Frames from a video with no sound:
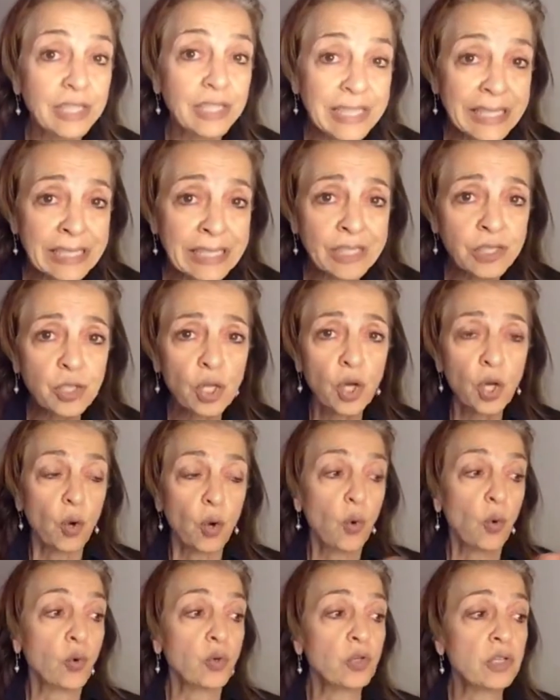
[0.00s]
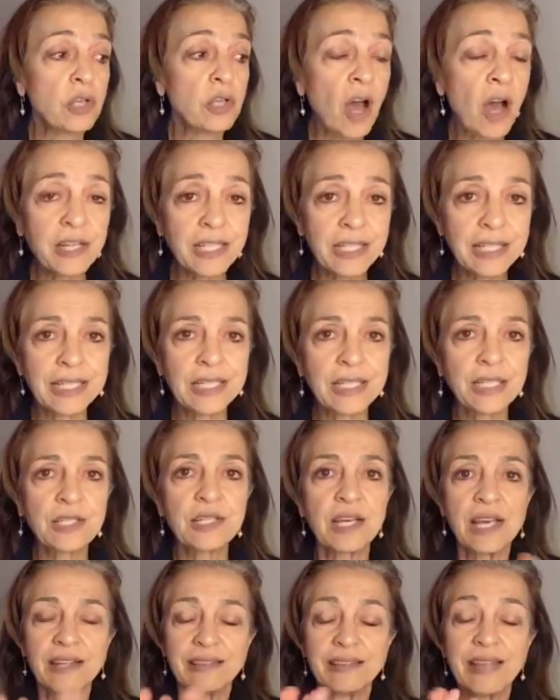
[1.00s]
eat or not
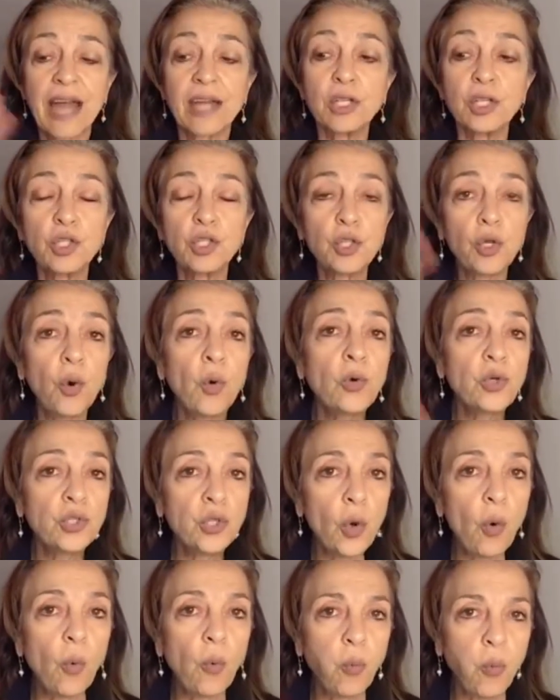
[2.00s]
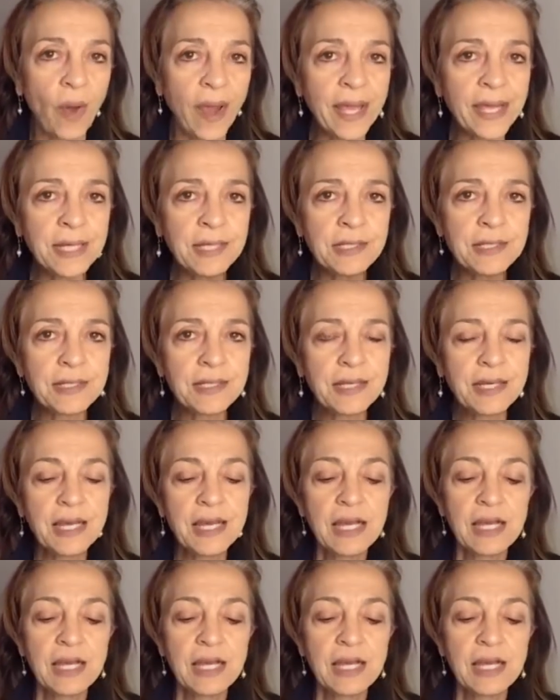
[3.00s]
eat, that yo-yo weight.